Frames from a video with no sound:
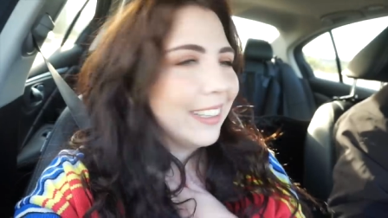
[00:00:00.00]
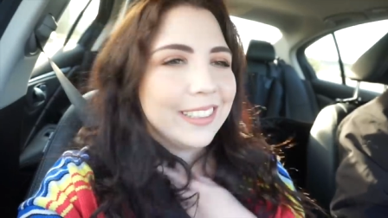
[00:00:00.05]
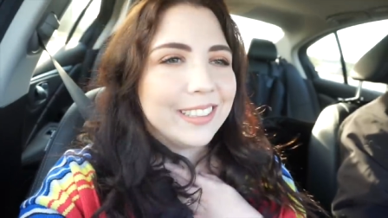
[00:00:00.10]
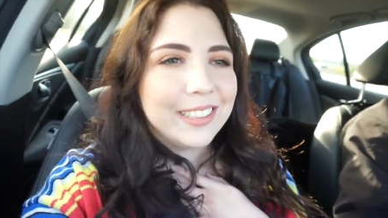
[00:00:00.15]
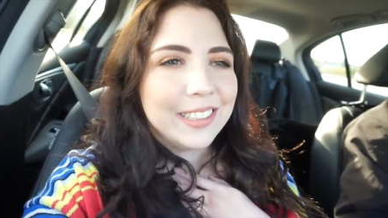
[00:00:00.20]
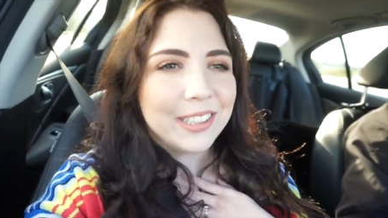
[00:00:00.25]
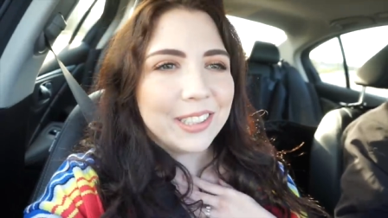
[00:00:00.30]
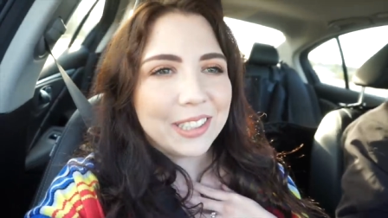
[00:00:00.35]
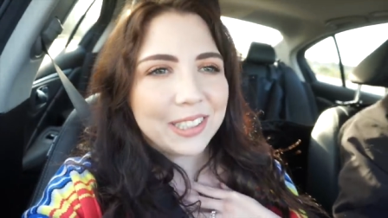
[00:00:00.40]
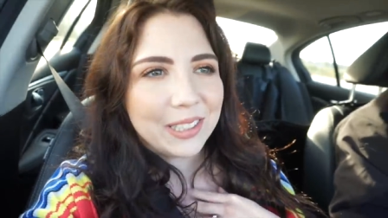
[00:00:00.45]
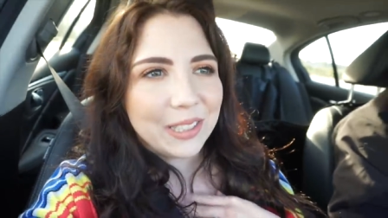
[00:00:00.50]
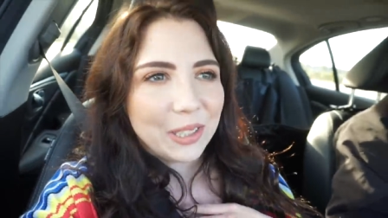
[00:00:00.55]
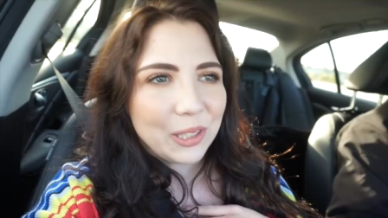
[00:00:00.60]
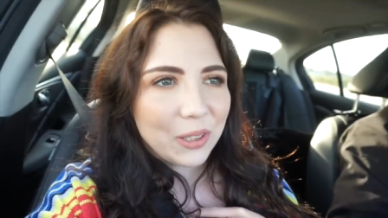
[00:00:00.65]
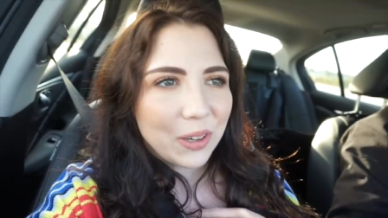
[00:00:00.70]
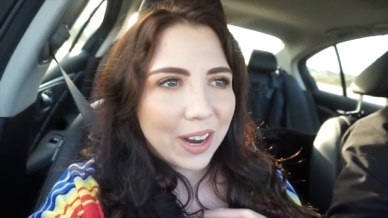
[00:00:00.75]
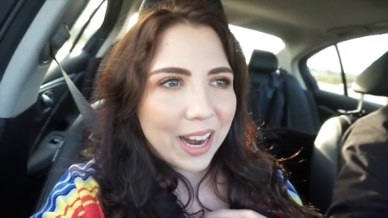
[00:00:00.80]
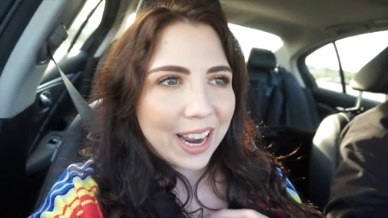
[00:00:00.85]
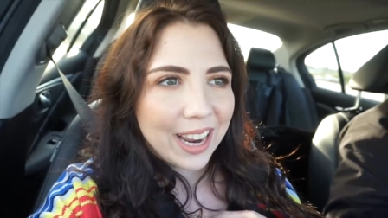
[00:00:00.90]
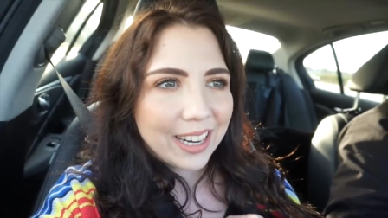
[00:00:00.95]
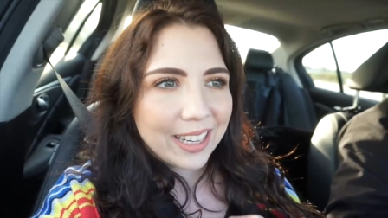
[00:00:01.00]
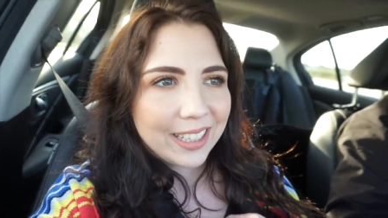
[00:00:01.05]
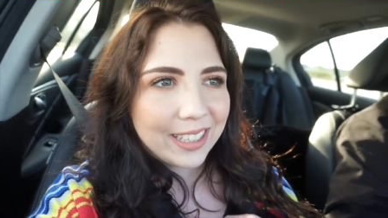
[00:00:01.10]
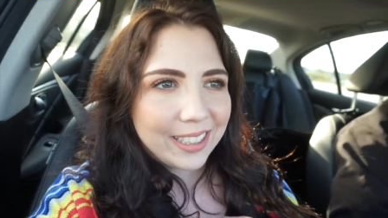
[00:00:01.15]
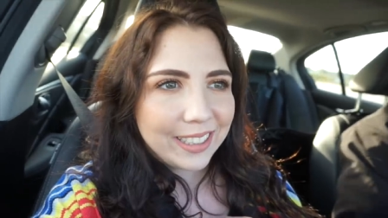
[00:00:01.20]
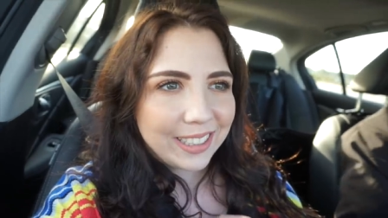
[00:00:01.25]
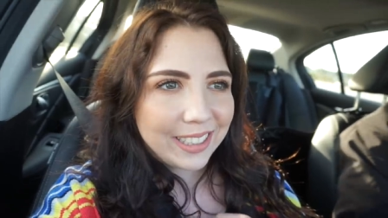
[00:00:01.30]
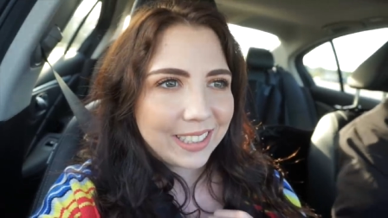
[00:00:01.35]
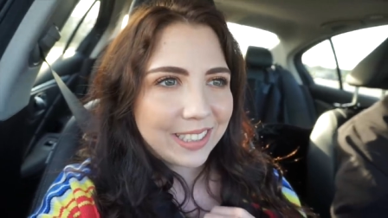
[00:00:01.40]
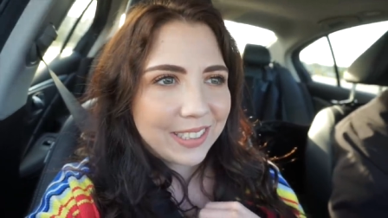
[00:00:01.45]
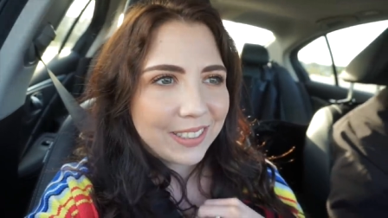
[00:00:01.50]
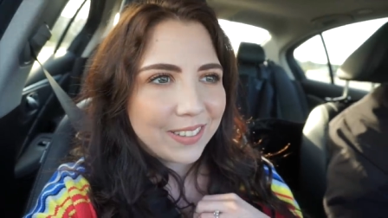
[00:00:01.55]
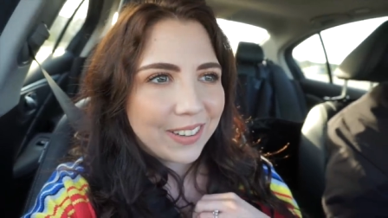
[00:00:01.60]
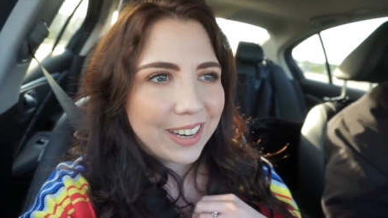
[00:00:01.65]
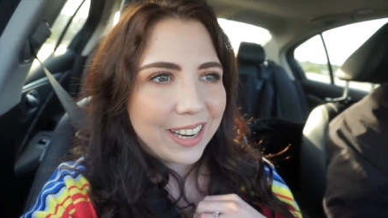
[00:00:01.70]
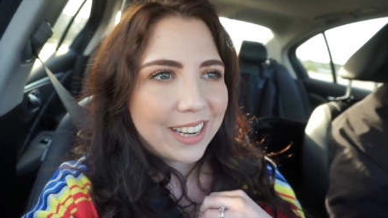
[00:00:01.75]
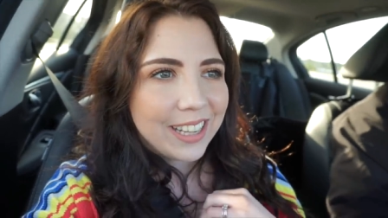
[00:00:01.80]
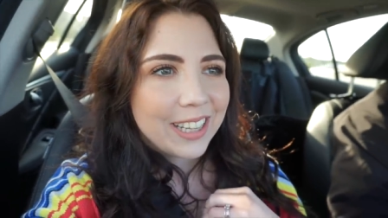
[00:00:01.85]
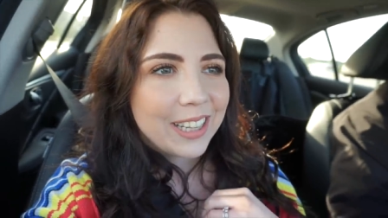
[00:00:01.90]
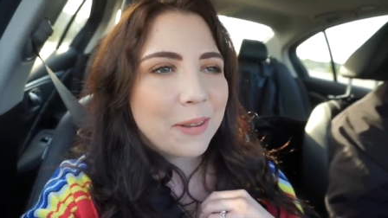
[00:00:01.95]
It's my this second concert.
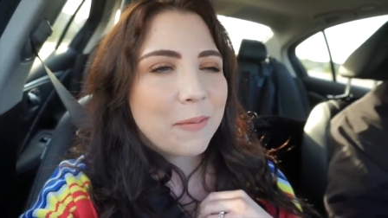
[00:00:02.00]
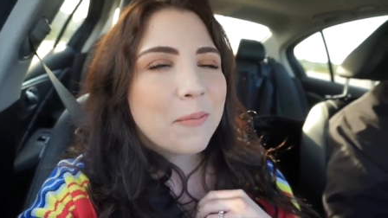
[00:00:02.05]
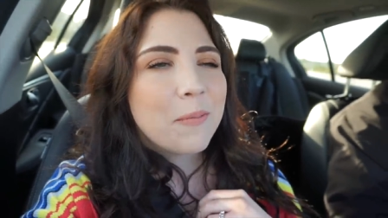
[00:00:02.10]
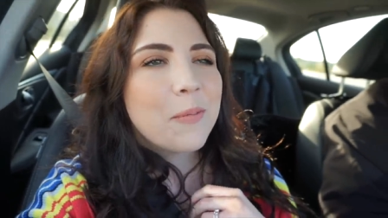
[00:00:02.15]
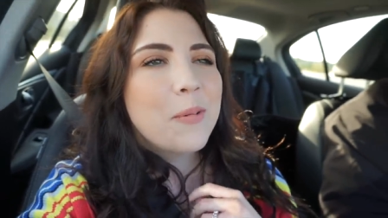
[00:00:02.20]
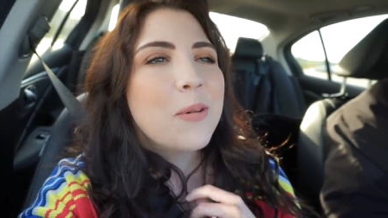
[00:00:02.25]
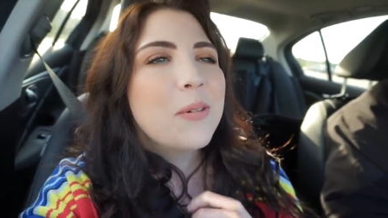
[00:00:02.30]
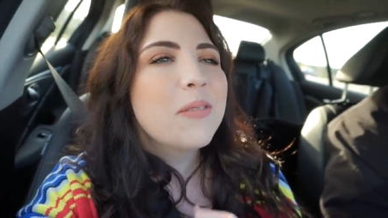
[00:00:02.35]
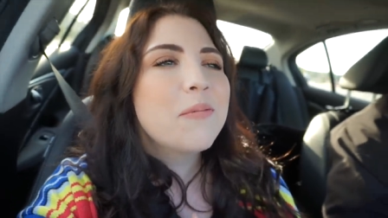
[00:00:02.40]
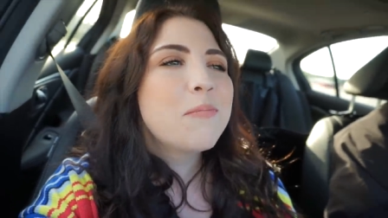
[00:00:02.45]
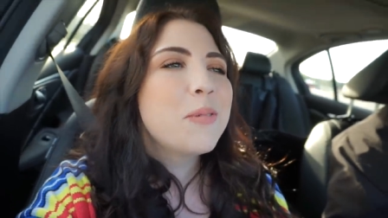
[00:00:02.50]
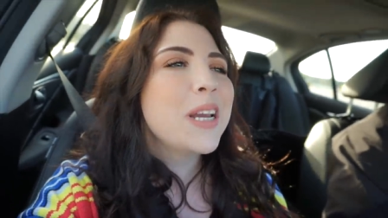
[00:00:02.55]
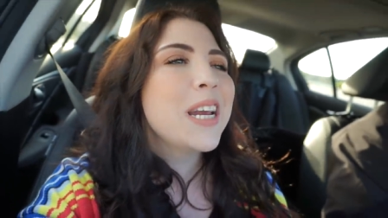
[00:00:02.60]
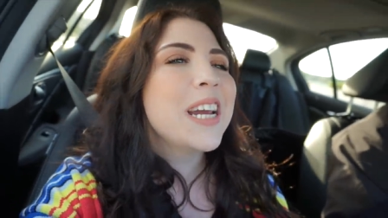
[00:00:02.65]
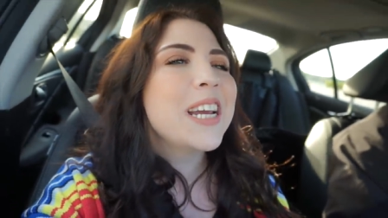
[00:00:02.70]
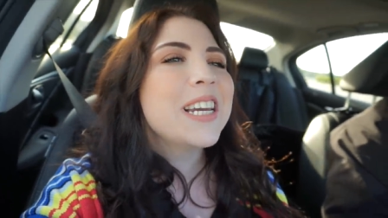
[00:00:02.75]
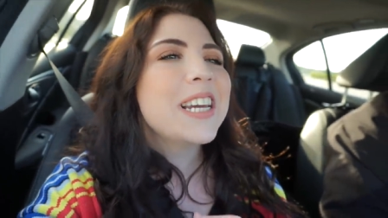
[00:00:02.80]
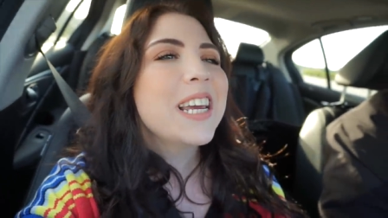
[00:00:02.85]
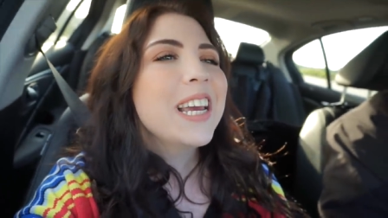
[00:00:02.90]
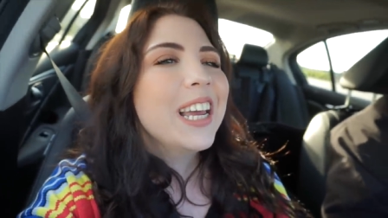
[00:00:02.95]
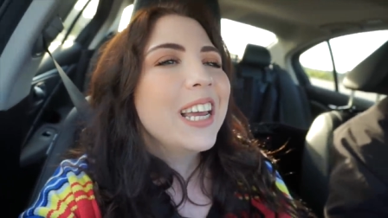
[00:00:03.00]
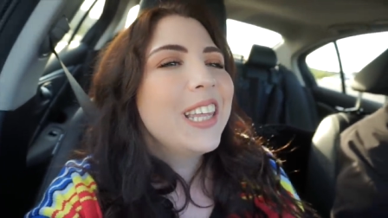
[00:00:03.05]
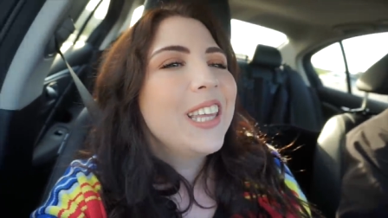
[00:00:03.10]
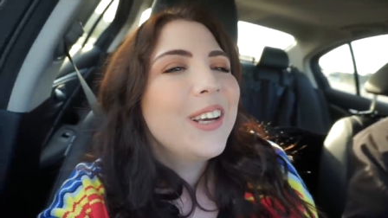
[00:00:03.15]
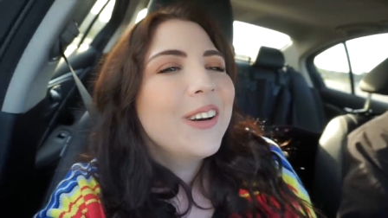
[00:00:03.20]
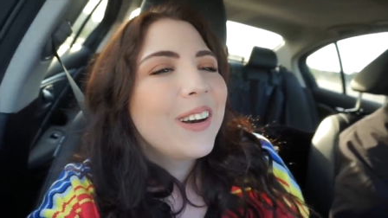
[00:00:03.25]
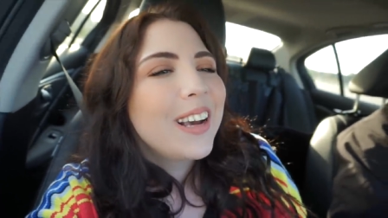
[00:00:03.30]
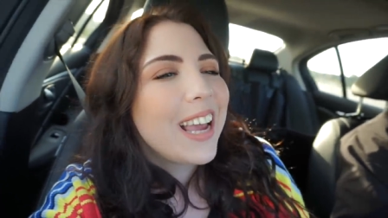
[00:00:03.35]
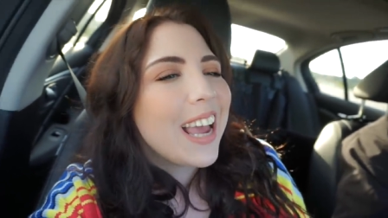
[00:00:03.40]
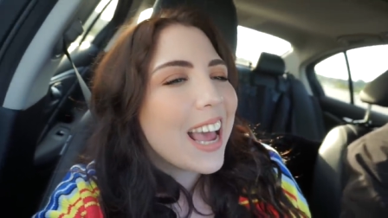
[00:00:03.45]
Just because I was five. you count.